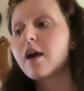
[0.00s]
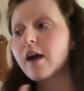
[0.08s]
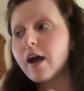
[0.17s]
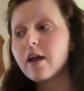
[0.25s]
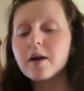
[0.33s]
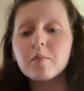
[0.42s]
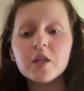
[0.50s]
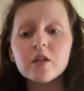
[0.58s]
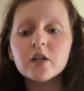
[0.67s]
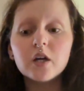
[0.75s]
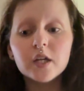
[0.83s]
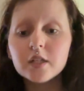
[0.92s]
And I mean,
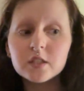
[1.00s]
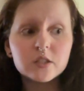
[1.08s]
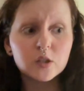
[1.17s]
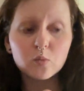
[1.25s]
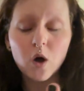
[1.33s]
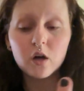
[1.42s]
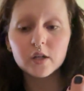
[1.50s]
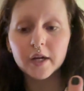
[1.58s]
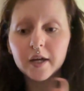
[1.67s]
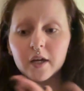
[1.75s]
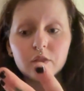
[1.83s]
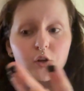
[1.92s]
they're like decent
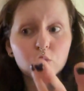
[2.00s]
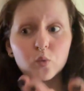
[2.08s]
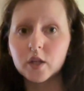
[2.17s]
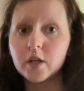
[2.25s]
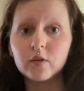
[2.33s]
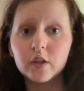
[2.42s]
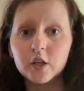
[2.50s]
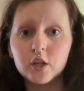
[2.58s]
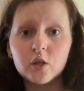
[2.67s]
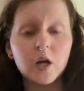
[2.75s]
quality. They're really, really cute.